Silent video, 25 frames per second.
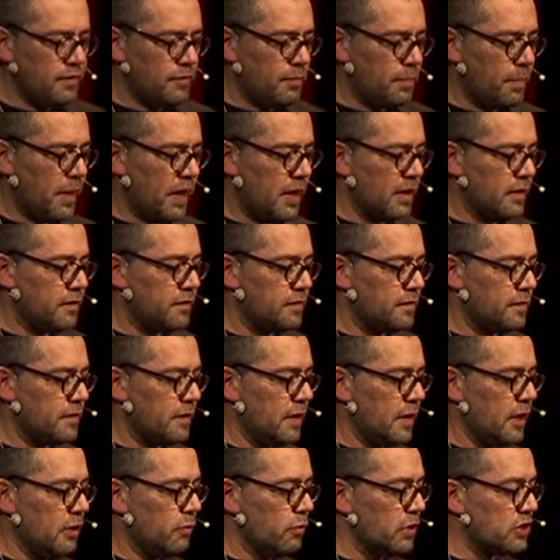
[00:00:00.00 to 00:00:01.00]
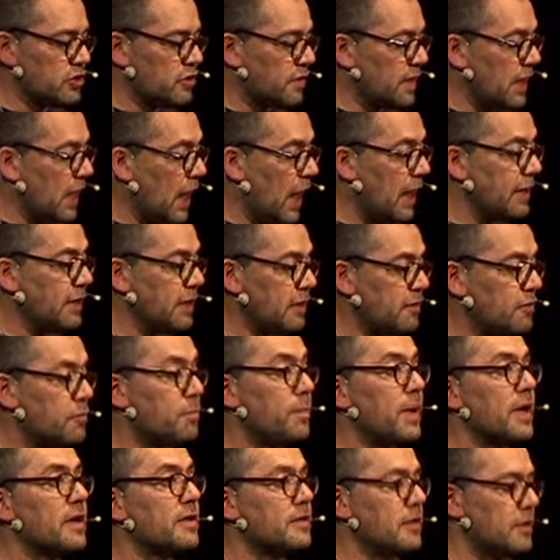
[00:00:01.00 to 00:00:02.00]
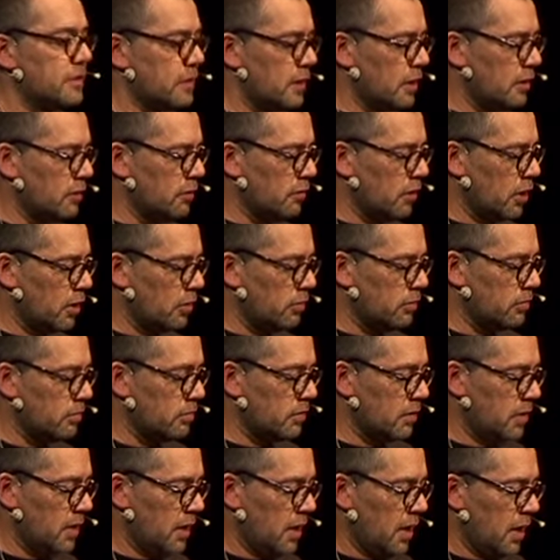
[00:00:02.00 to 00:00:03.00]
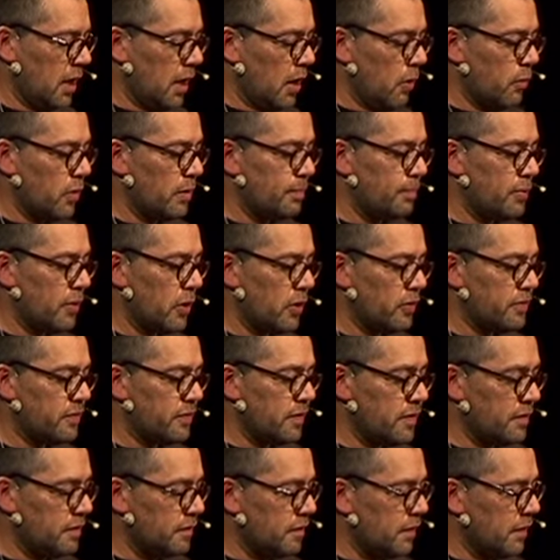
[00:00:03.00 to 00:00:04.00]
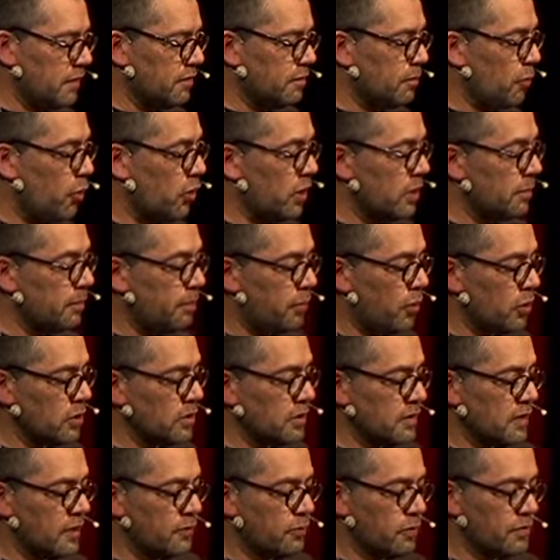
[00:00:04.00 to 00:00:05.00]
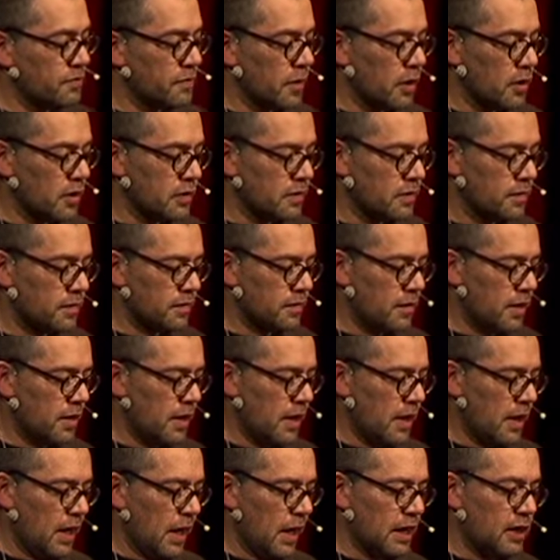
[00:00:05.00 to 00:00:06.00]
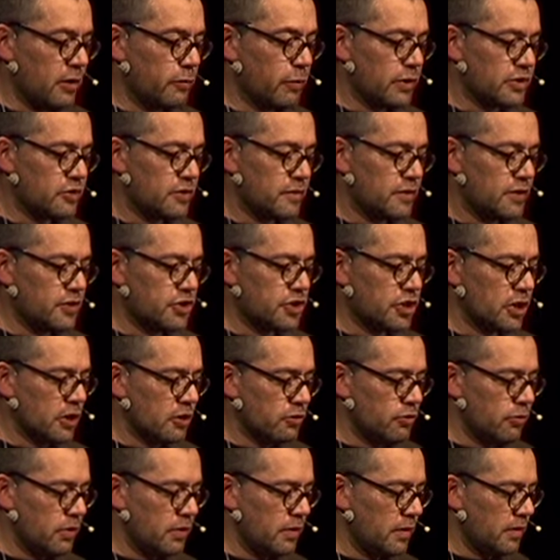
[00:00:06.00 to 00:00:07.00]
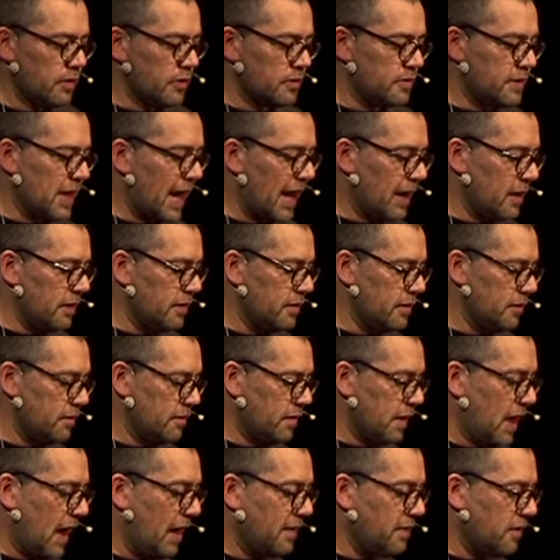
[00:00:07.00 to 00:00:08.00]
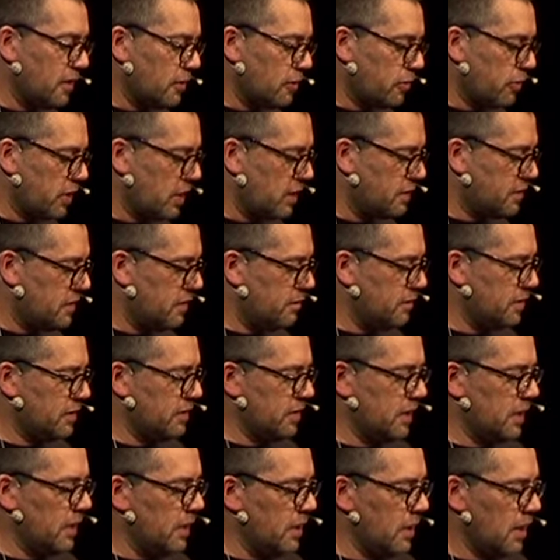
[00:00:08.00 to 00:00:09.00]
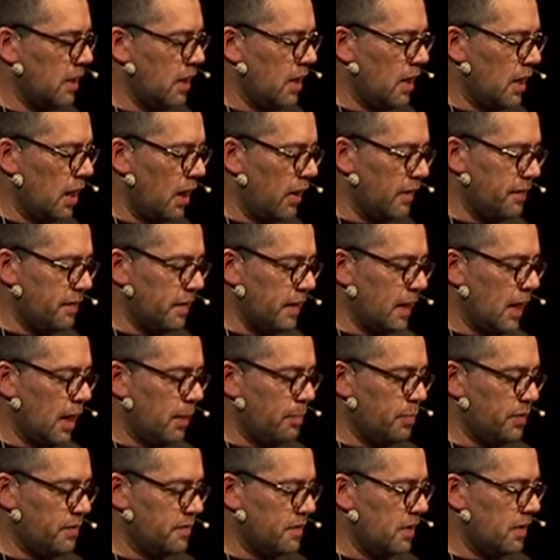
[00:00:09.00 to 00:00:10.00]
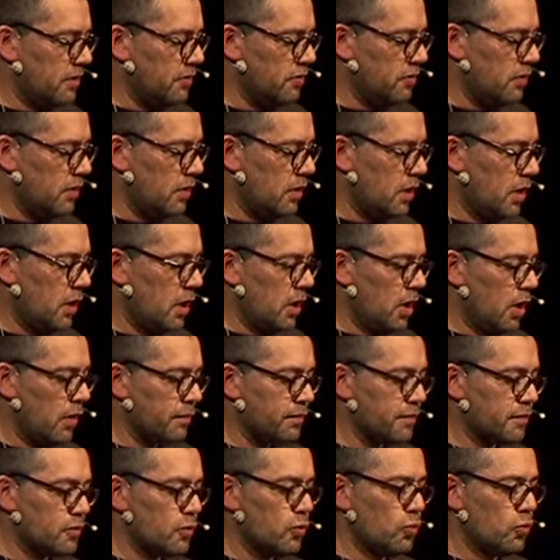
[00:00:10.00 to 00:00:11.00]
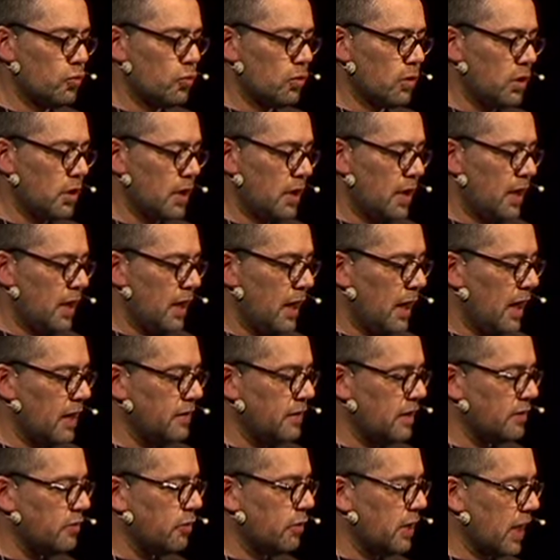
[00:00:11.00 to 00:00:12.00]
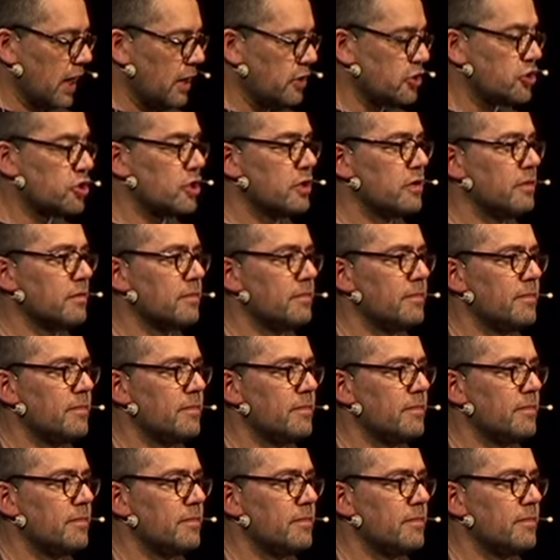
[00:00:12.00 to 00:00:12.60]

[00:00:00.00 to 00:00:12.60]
space in which the unexpected can grow, where process is more important than results, and in which the children, their talents, and their creativity are at the epicenter of school and education.